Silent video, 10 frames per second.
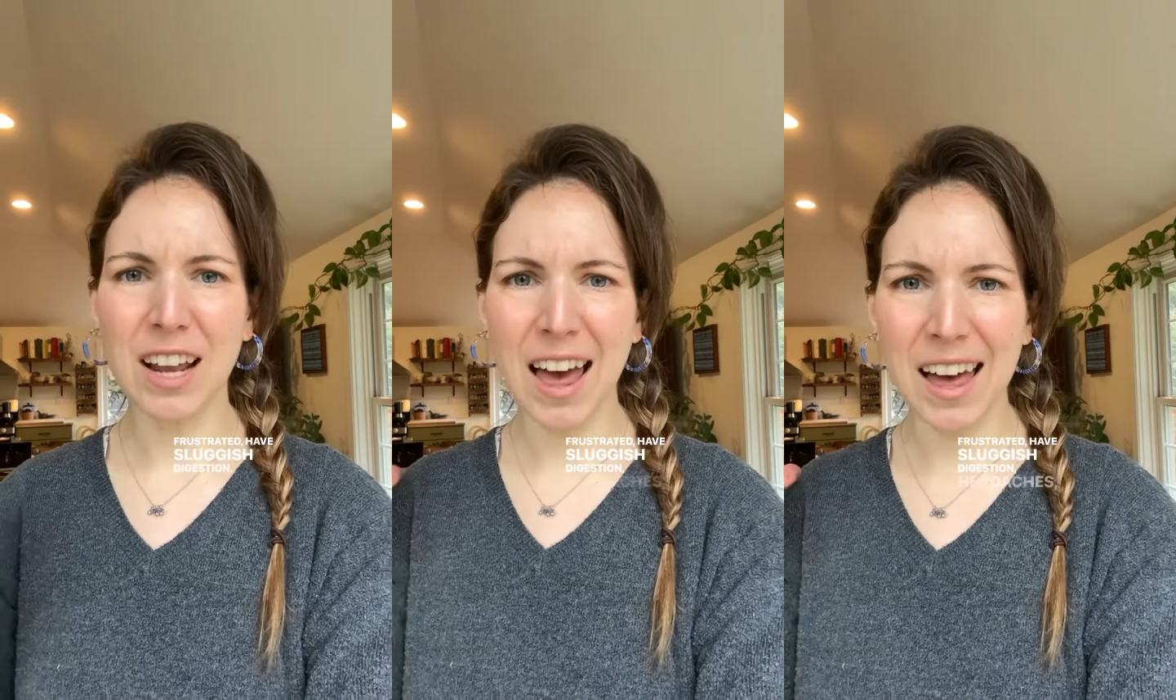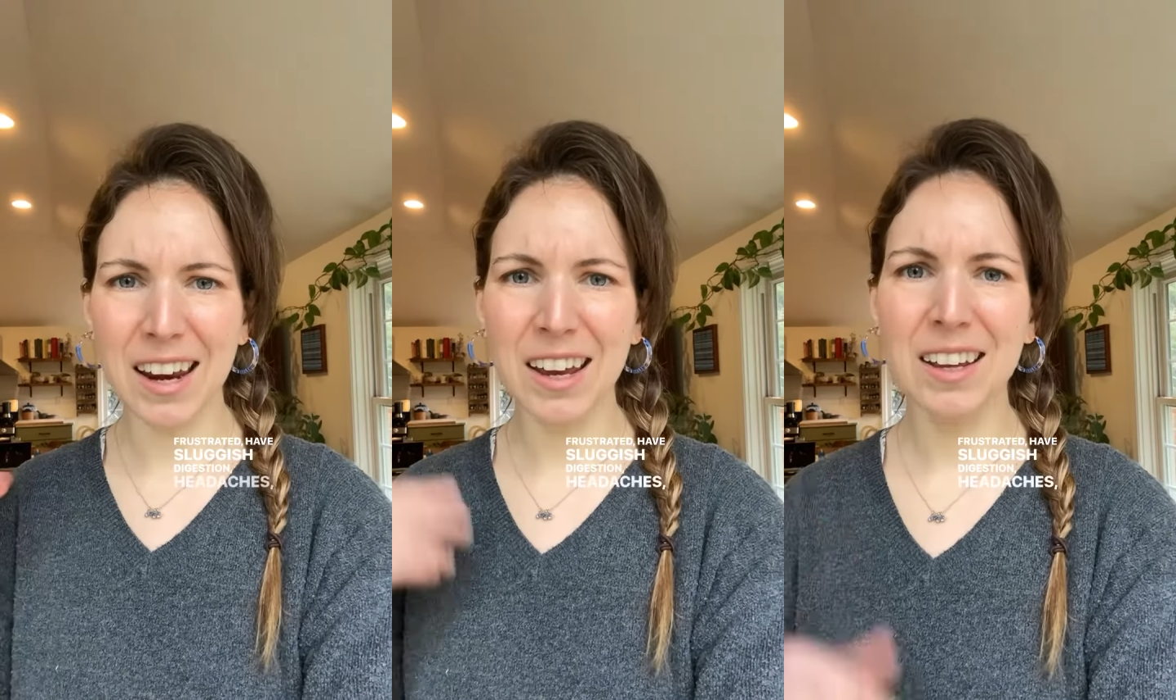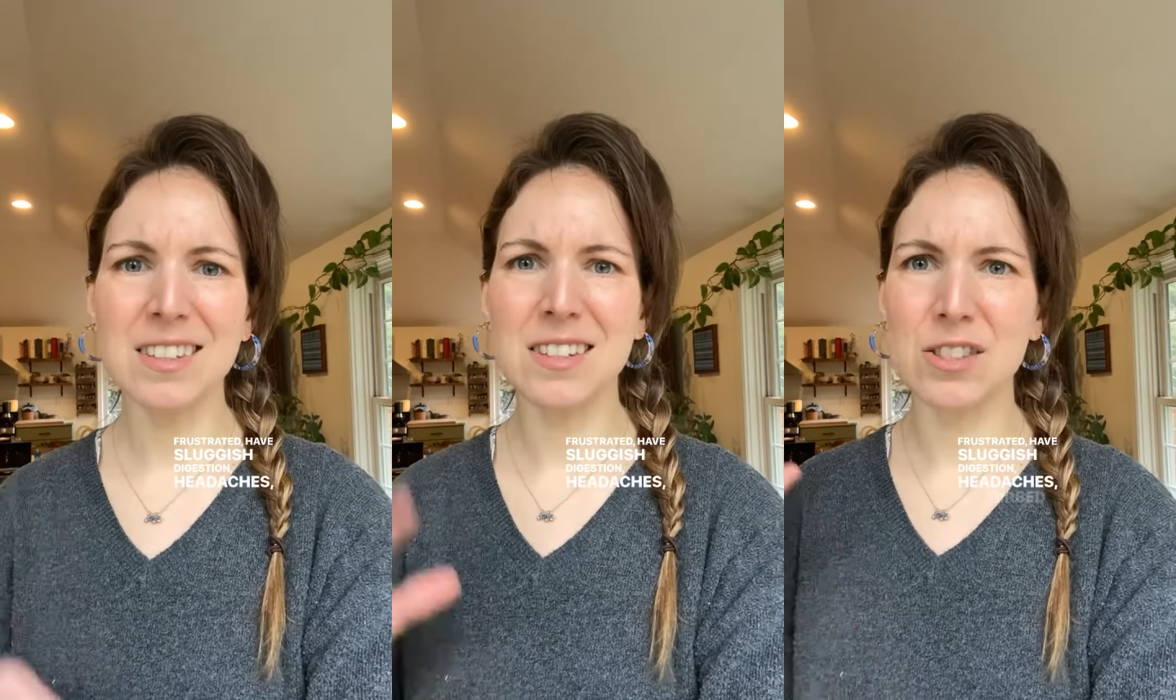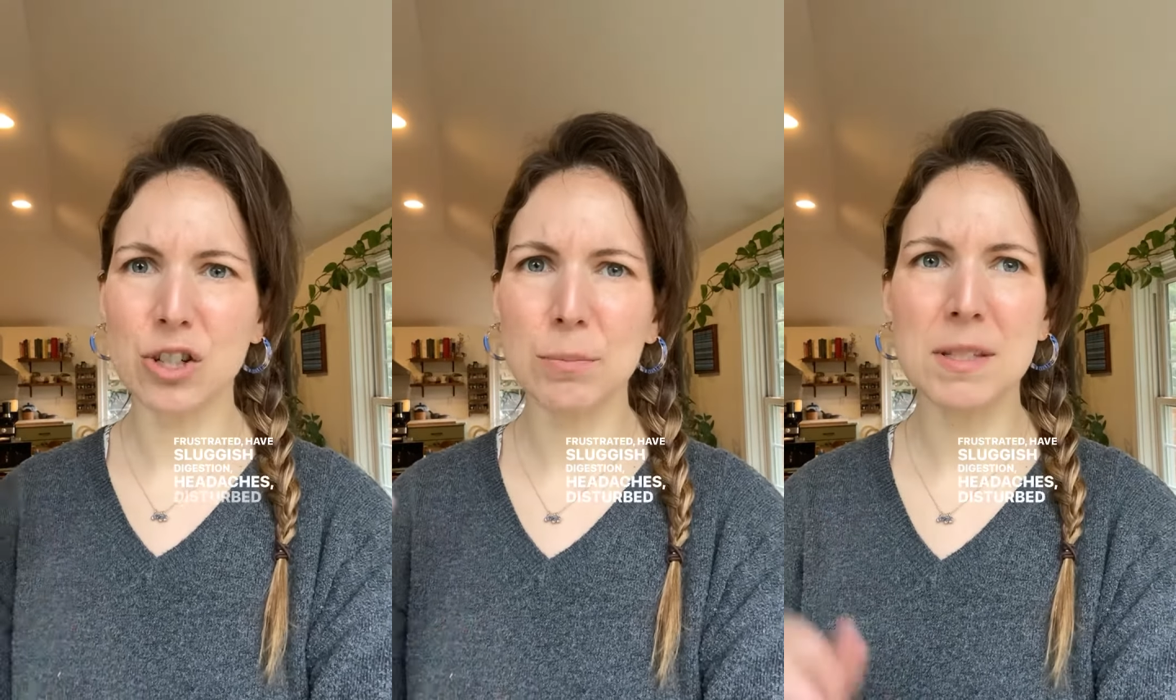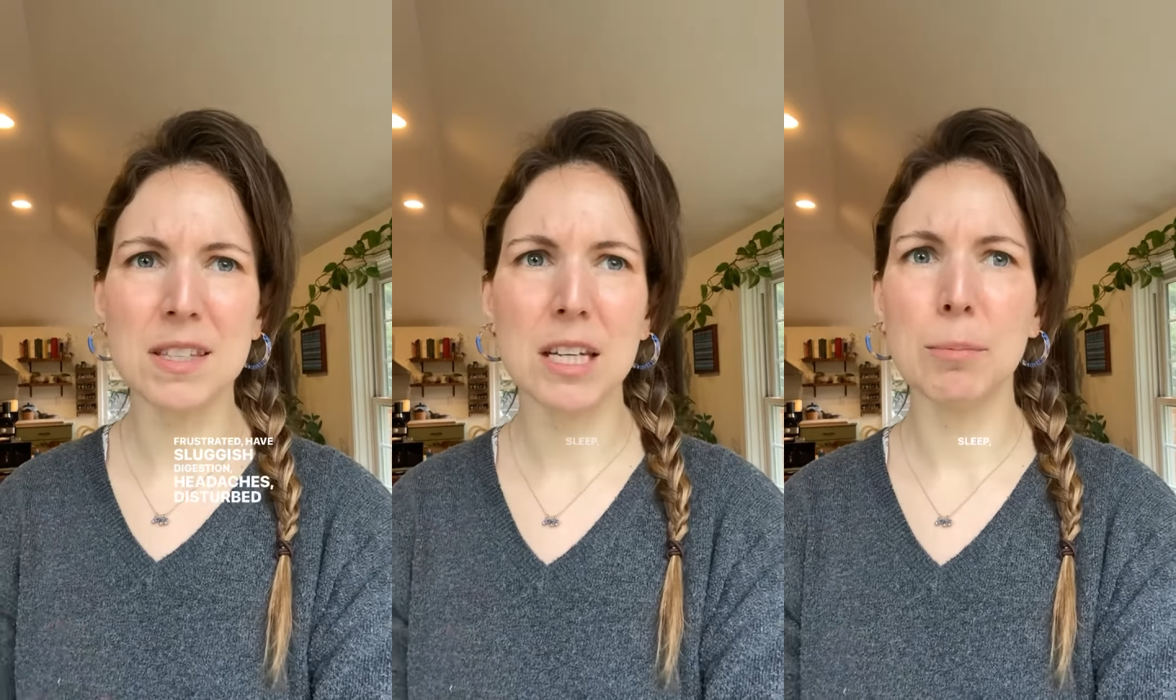headaches, disturbed
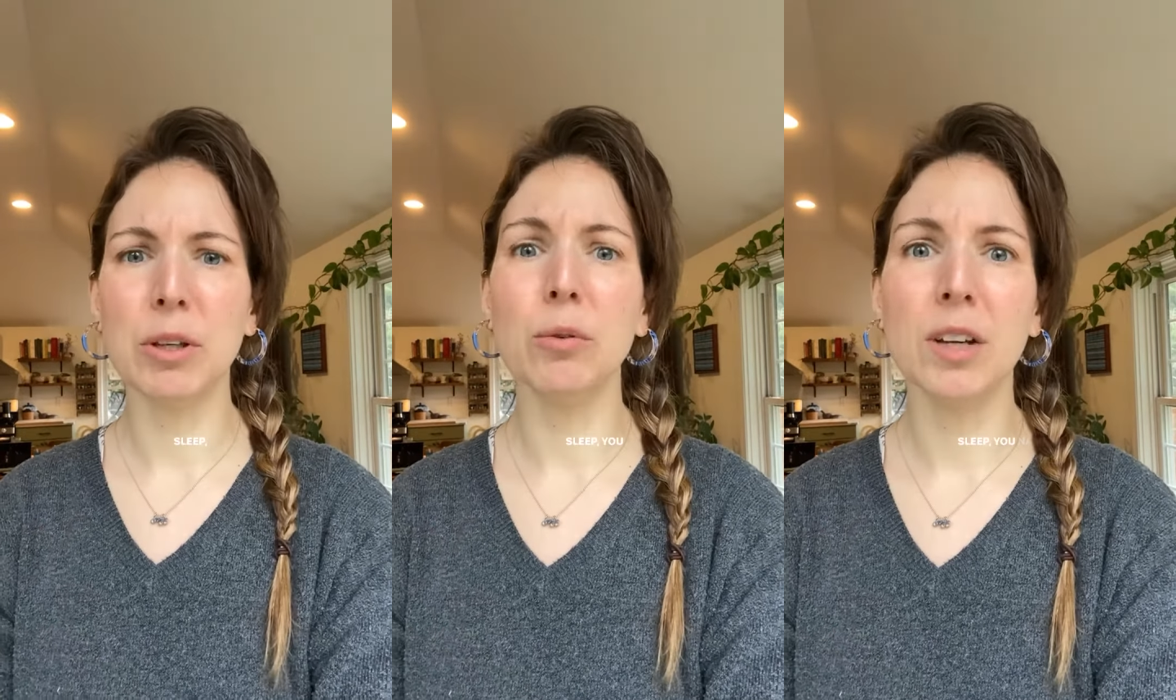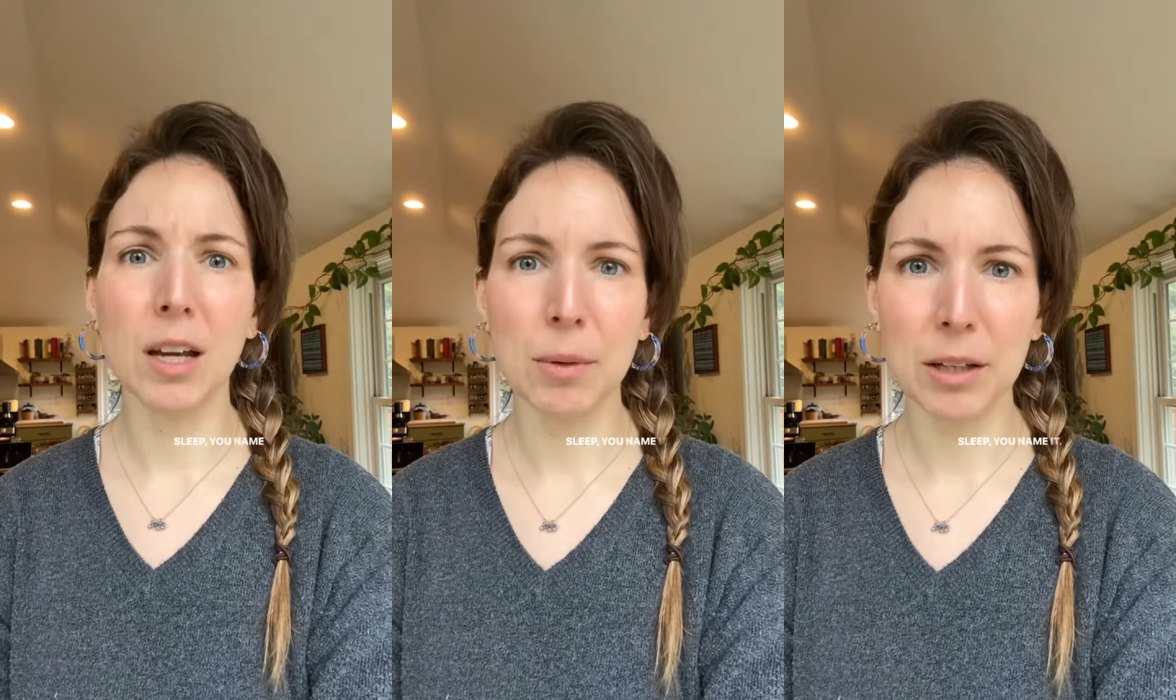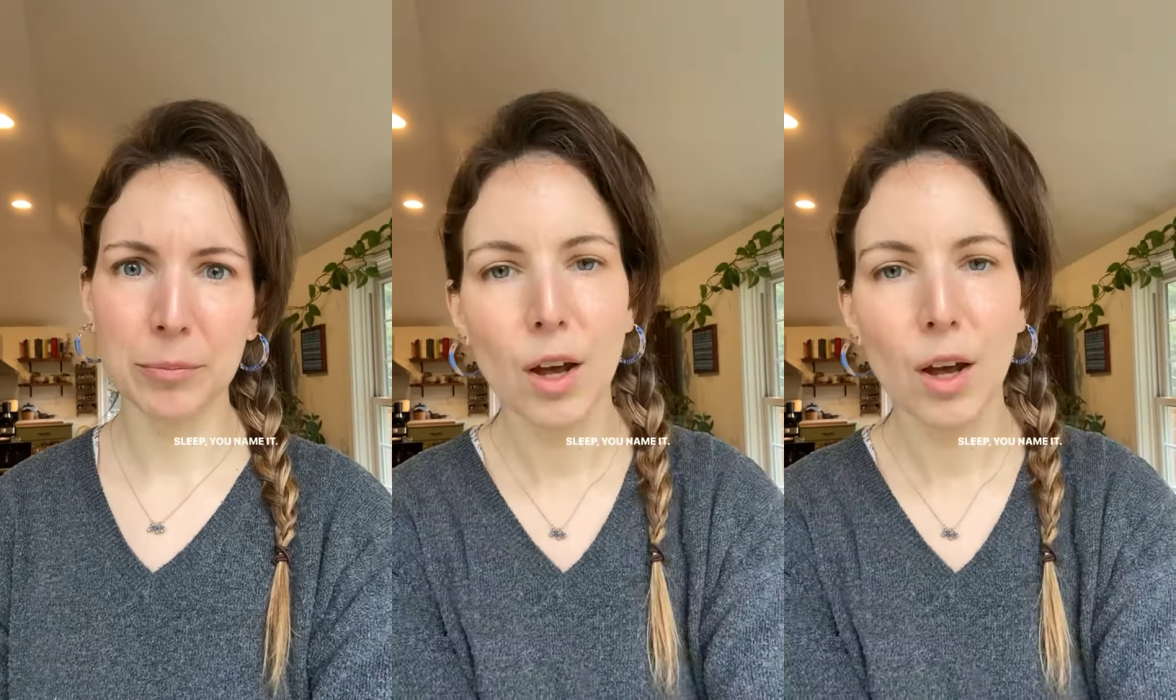sleep, you name it.